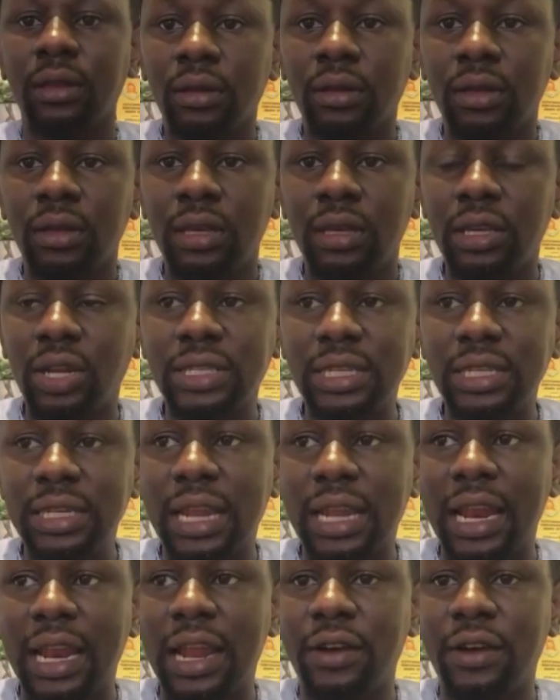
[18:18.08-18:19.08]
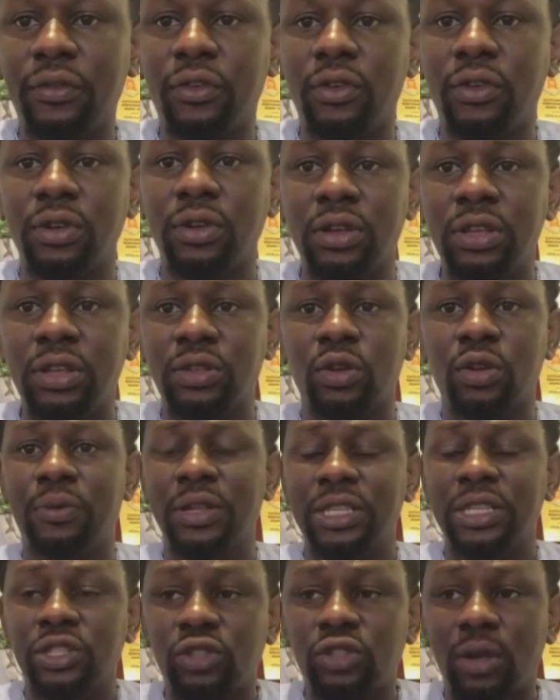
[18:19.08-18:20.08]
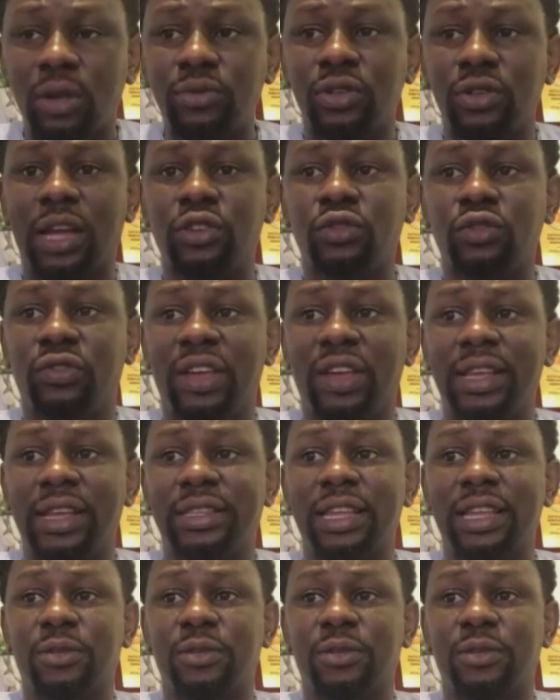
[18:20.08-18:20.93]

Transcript: It doesn't need an Android phone for it to operate. It's something you can do via a text